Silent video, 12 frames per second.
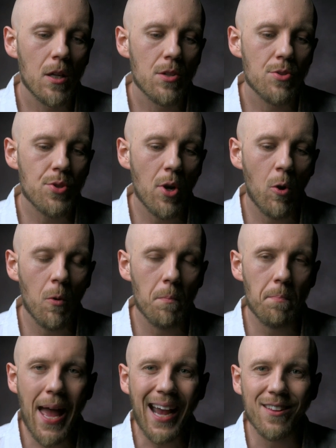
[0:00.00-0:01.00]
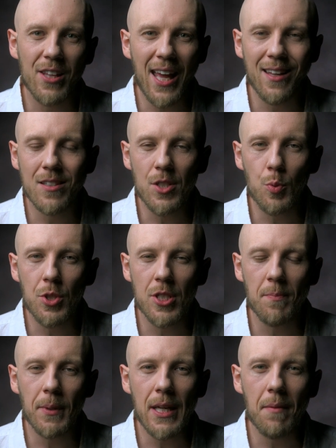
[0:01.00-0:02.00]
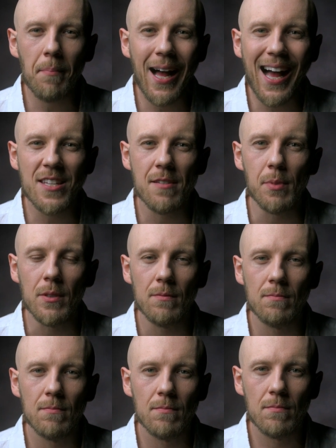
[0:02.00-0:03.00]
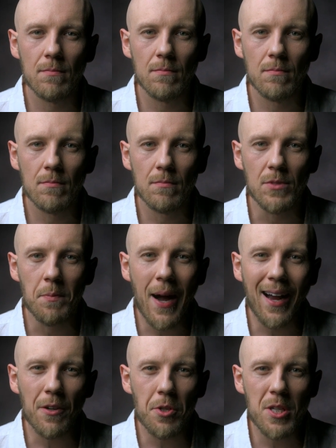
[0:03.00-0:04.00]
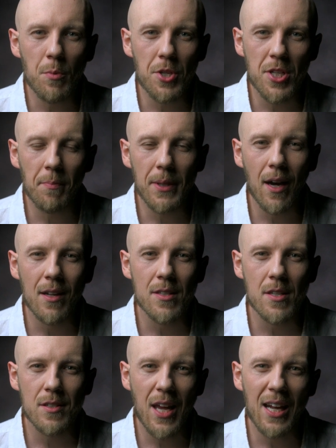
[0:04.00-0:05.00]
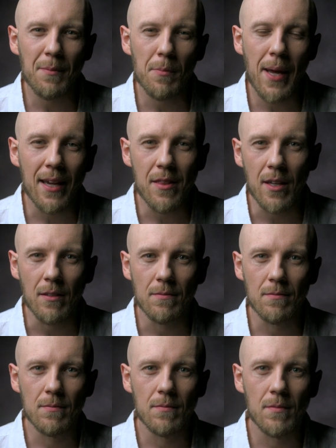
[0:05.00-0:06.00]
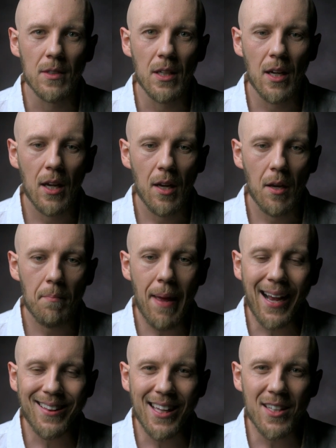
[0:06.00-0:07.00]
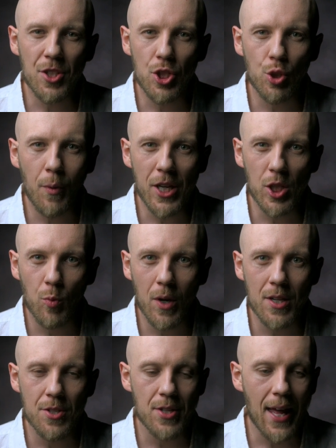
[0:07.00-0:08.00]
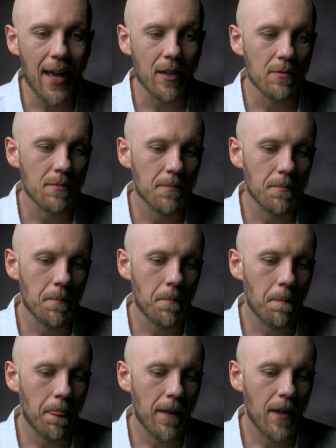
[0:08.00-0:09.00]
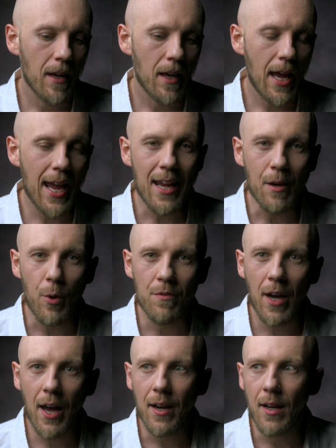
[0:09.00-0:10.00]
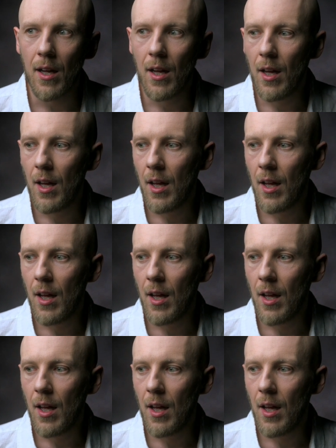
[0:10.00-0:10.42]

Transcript: So back then, this was simply impossible. Democracy was simply unsustainable back then. Back then, the situation was that, hey, we've got a